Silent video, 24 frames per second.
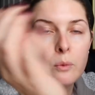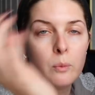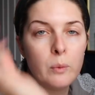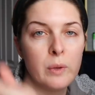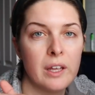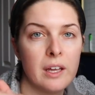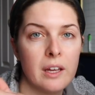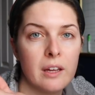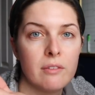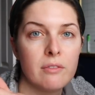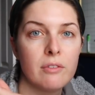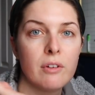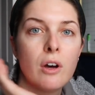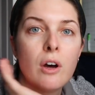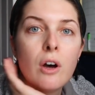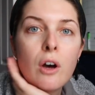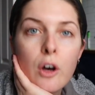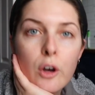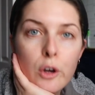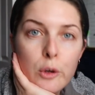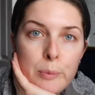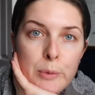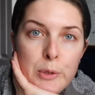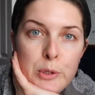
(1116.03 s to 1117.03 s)
We have
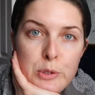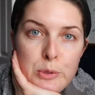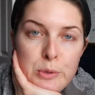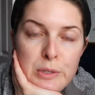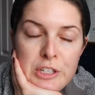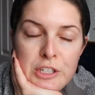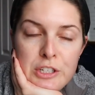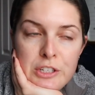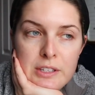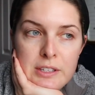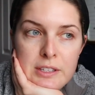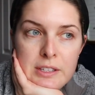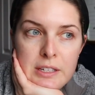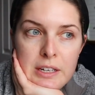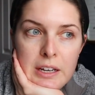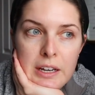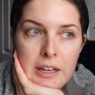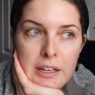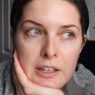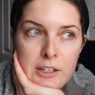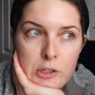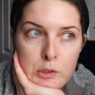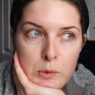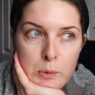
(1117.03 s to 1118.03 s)
almost reached the
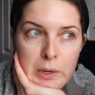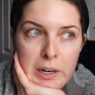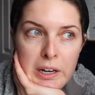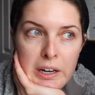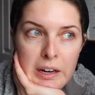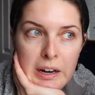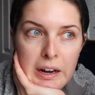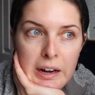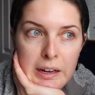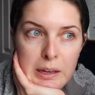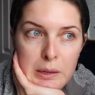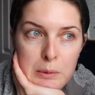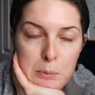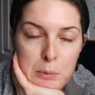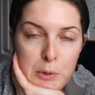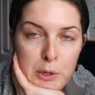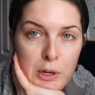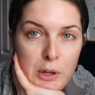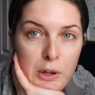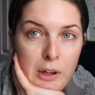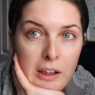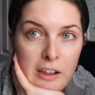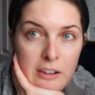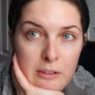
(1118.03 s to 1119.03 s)
stage where I can
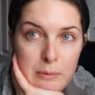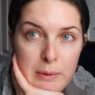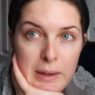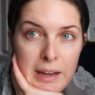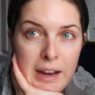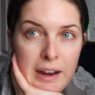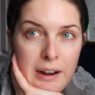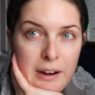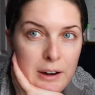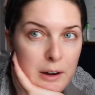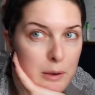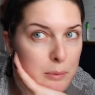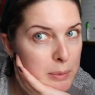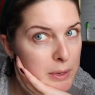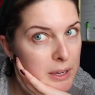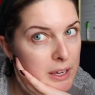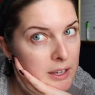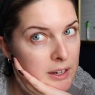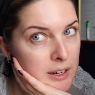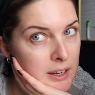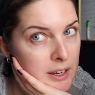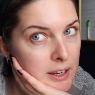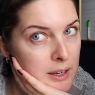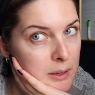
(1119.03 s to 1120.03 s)
put all of my hair up
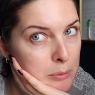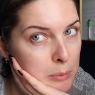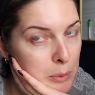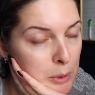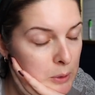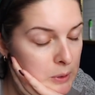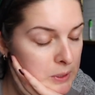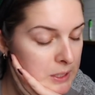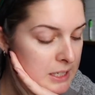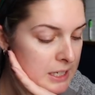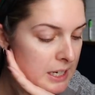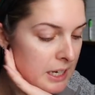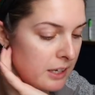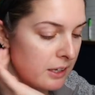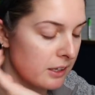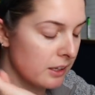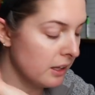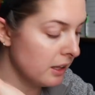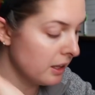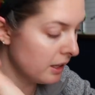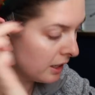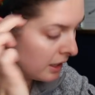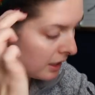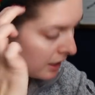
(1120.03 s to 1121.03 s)
in a
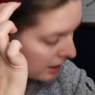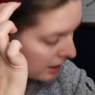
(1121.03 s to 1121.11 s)
ponytail,